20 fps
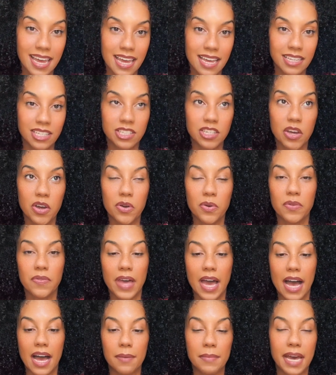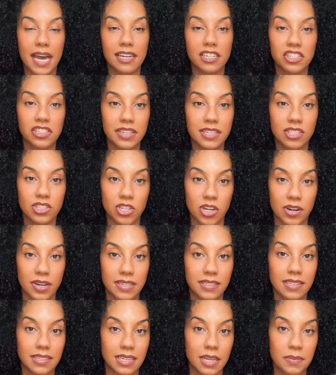So I'm actually starting
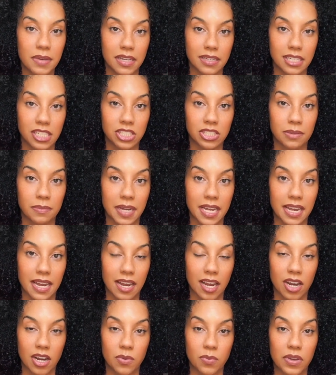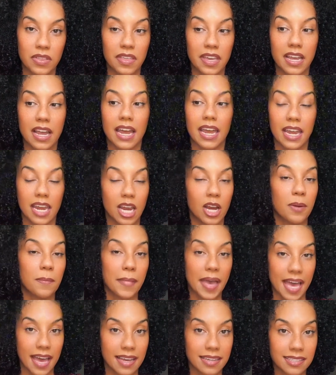to deep condition my hair with like a hair
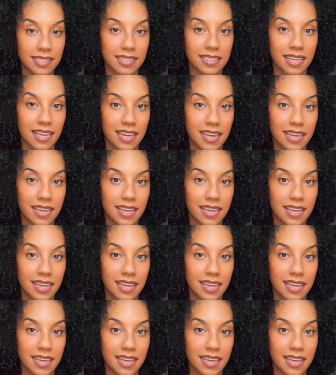mask